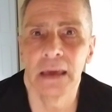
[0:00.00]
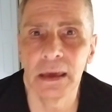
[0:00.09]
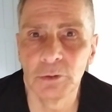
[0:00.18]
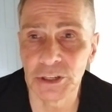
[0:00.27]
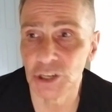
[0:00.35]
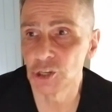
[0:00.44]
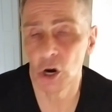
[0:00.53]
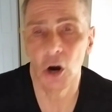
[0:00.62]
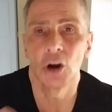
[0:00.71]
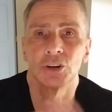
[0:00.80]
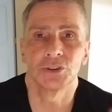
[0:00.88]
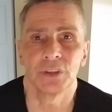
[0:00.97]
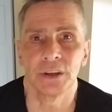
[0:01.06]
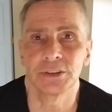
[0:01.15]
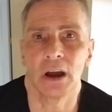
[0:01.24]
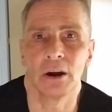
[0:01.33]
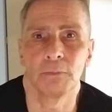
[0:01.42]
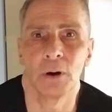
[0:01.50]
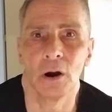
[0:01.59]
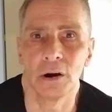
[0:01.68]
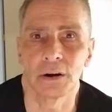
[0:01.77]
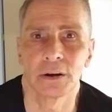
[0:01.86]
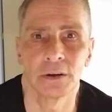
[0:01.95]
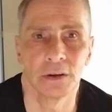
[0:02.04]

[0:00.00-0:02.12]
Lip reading: He was in charge of the entire park.